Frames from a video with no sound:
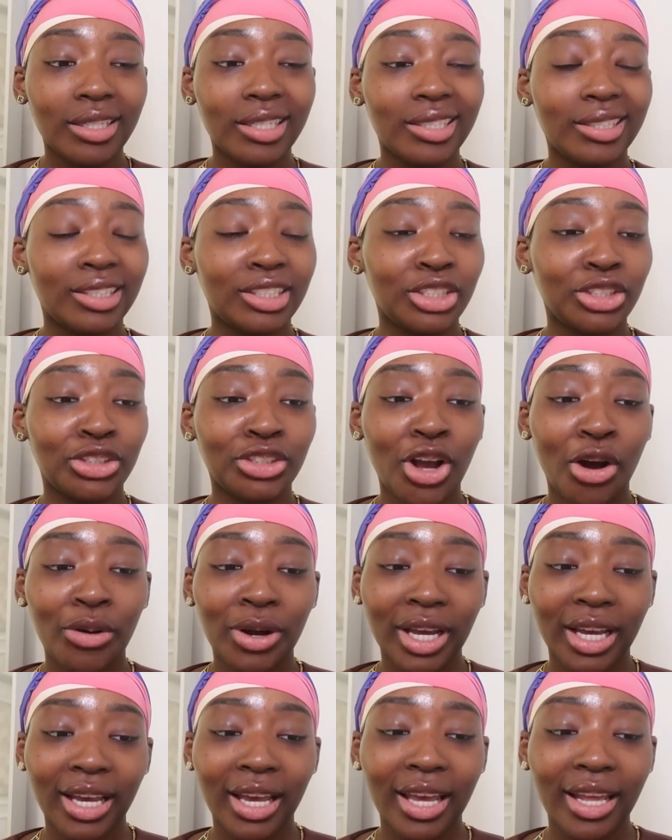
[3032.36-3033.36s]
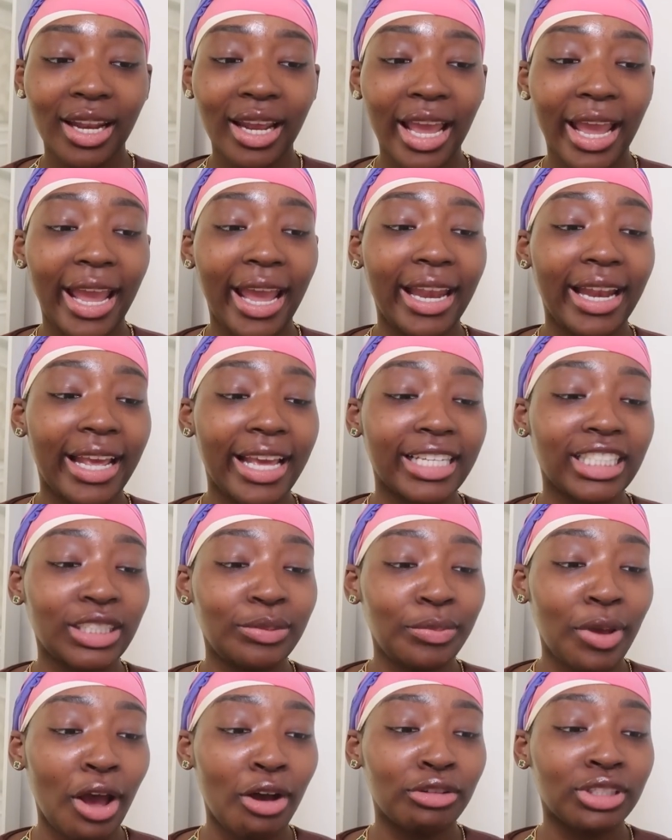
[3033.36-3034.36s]
is so good and it
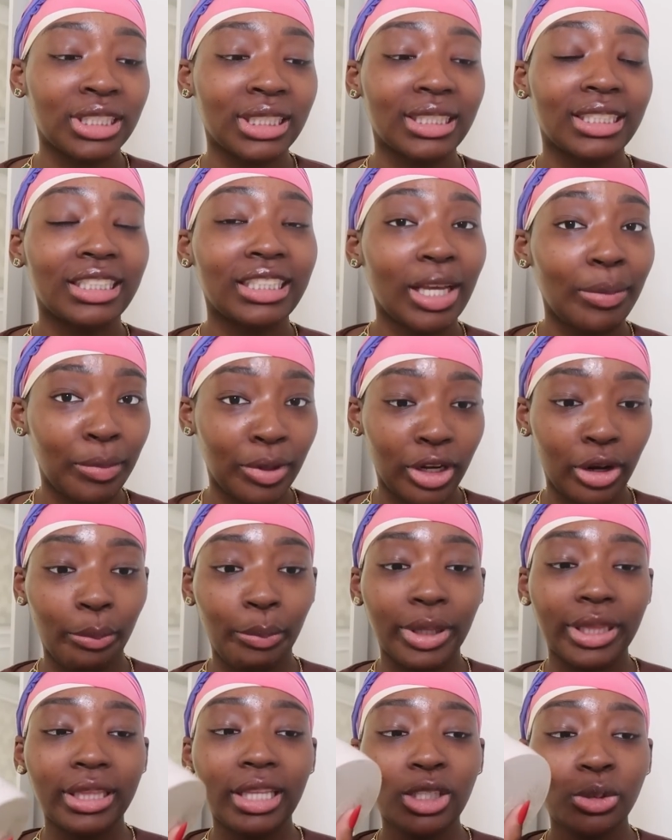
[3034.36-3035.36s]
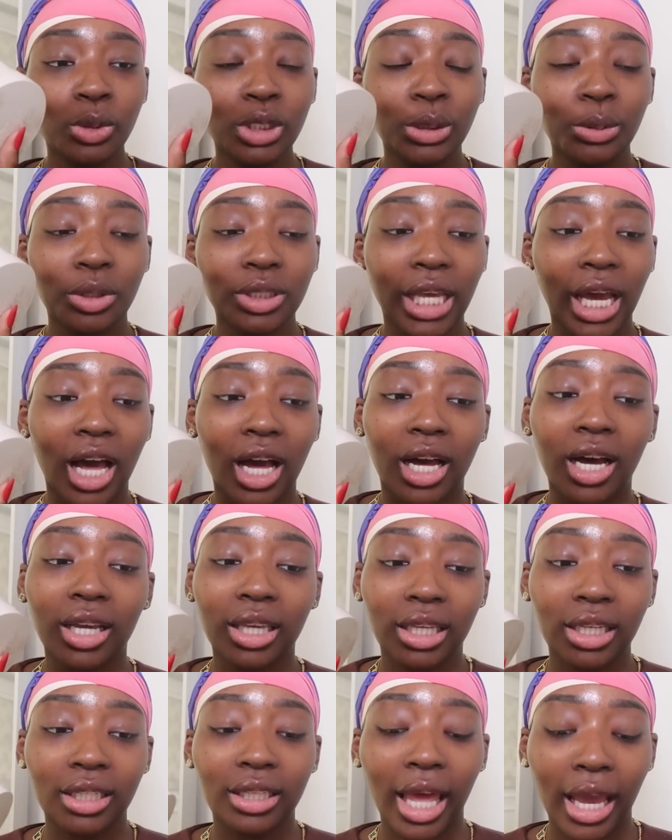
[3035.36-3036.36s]
smells similar but this one smells like a
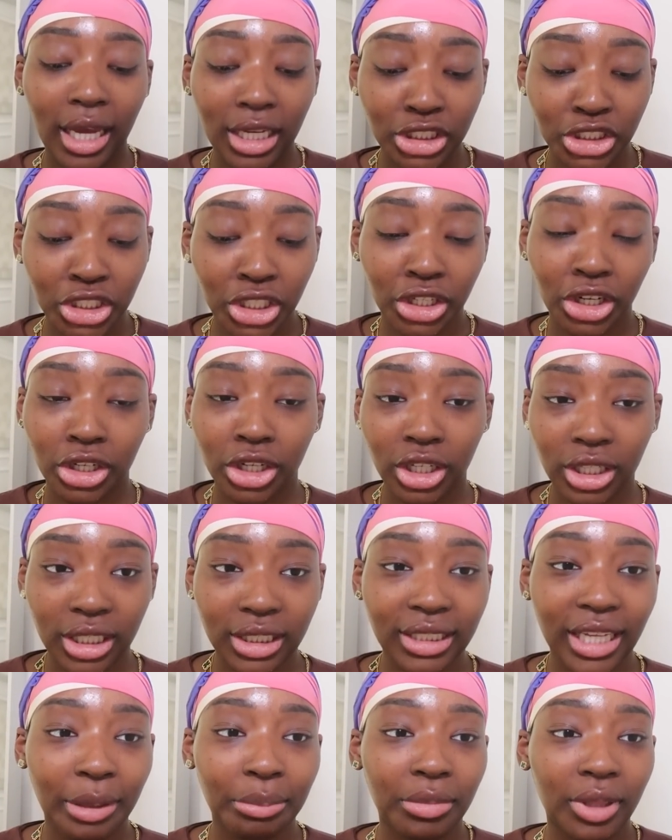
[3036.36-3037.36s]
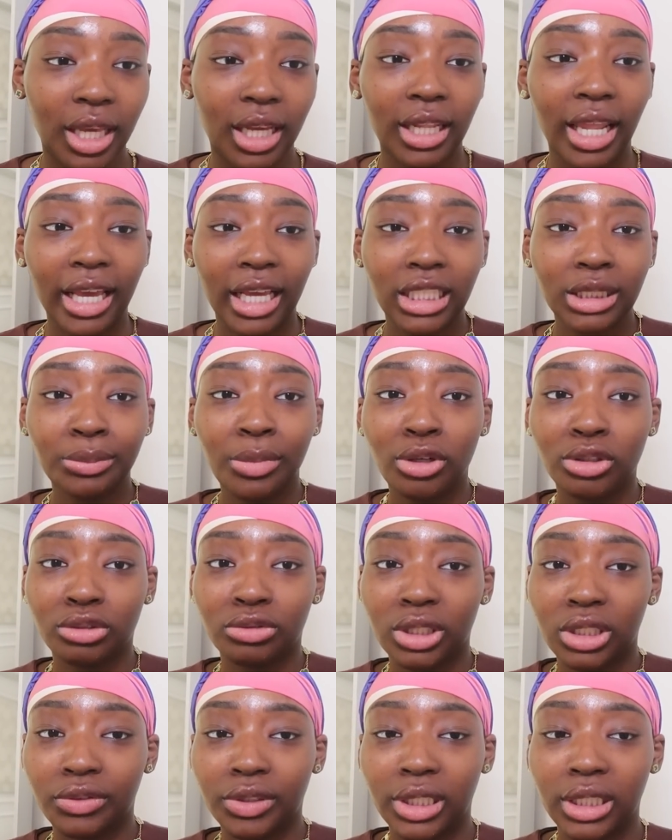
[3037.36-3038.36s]
cookie like a sugar cookie type thing like it smells
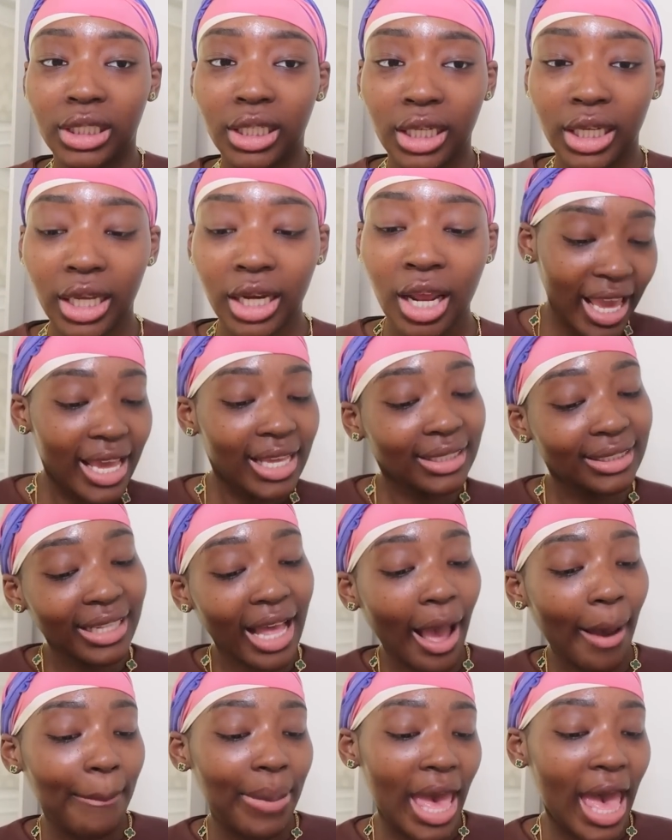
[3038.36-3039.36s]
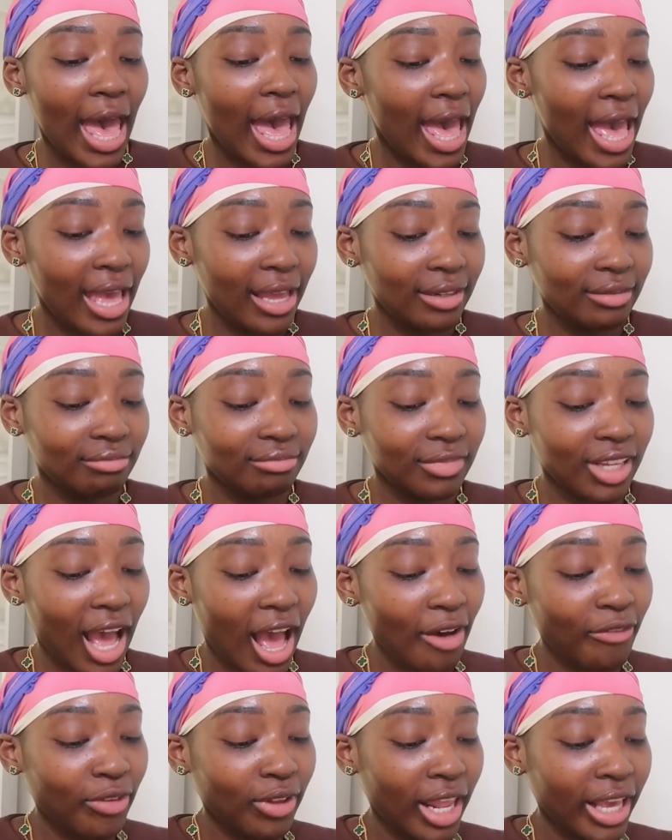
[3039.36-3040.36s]
really really good yeah it's not bad
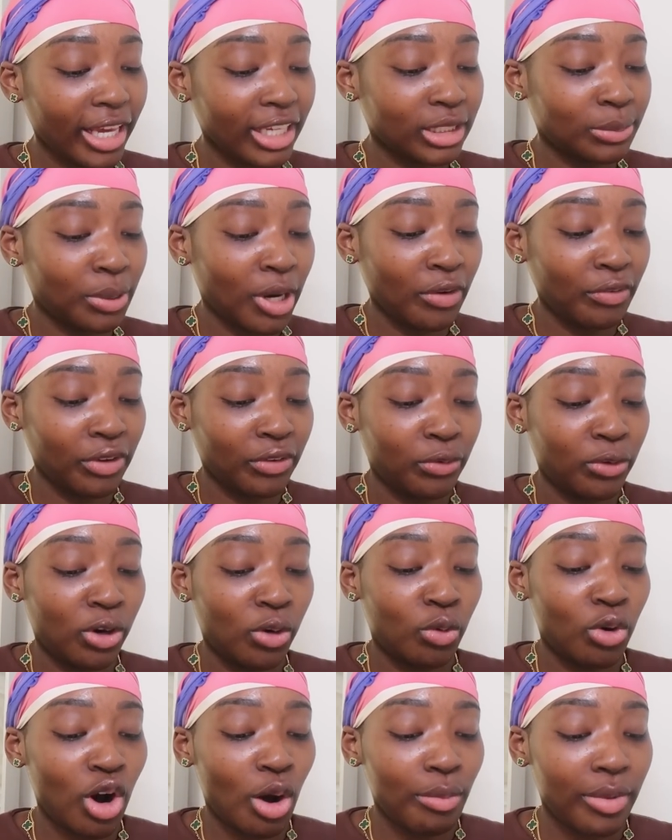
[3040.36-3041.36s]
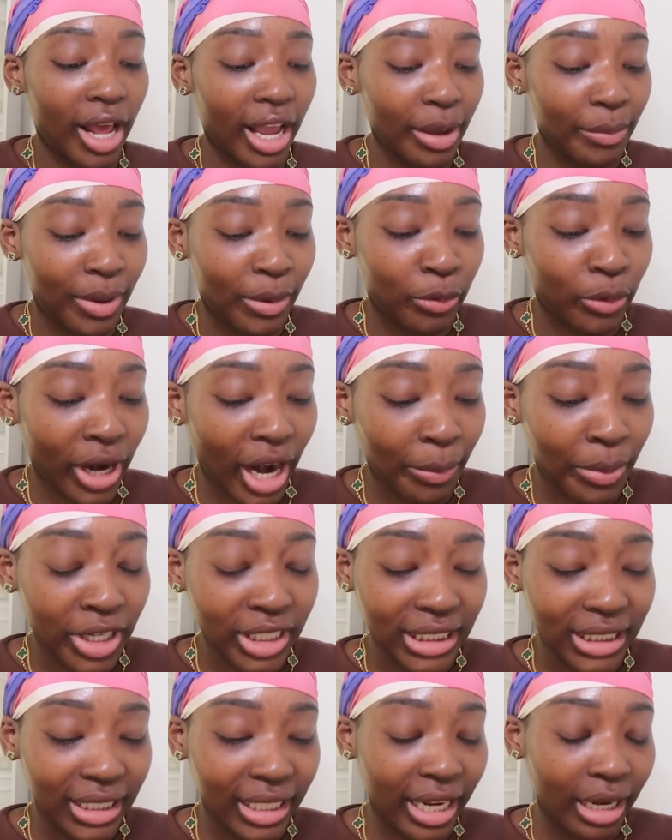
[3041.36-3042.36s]
i feel like it's perfect for a warm night but would i
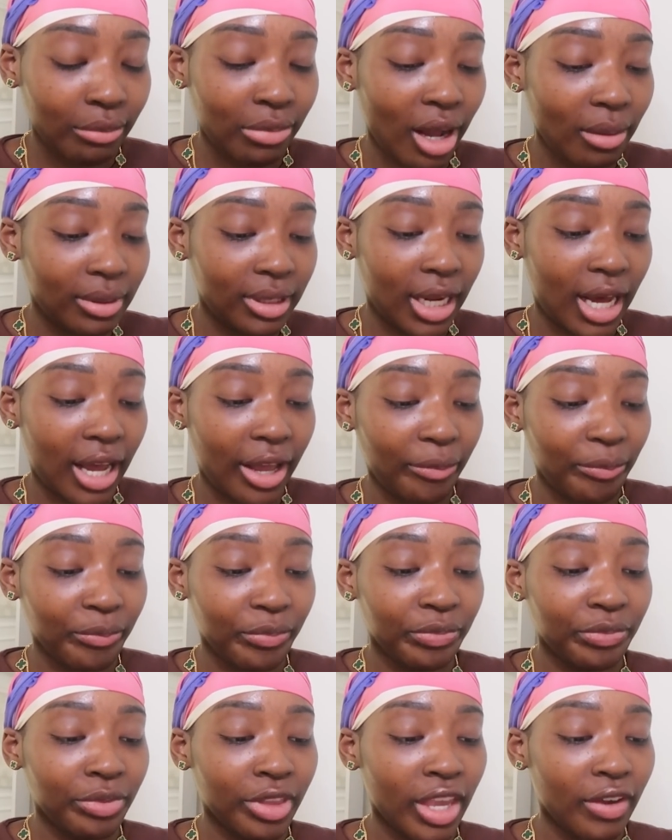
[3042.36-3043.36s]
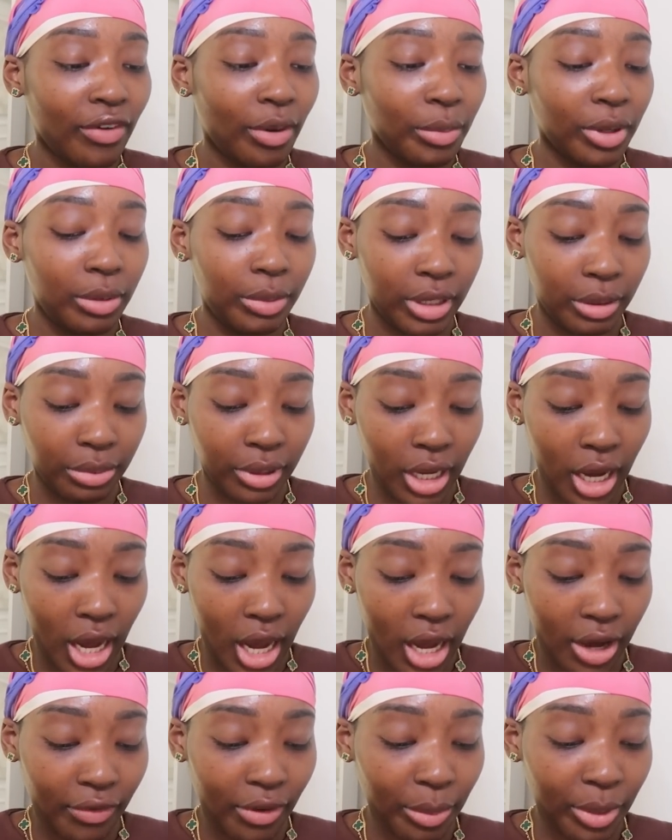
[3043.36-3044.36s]
purchase it again probably not if i'm gonna be completely
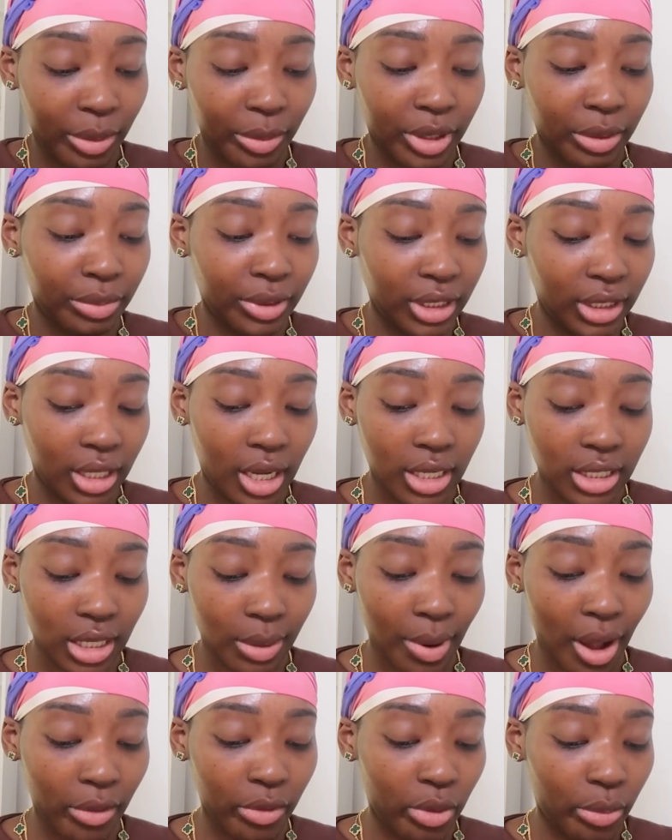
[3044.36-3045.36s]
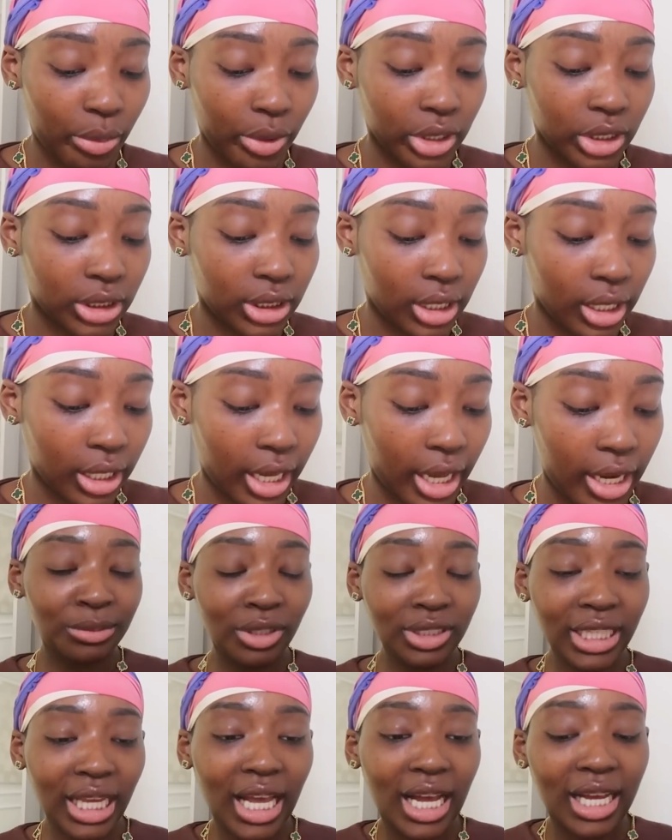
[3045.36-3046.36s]
oh, if i'm gonna be completely honest i probably won't purchase it again it
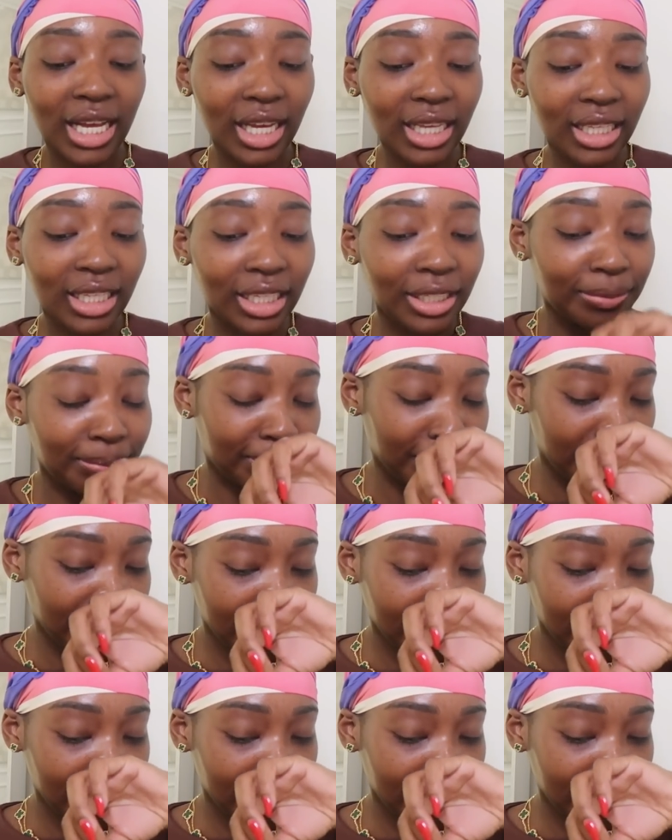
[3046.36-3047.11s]
smells like a cookie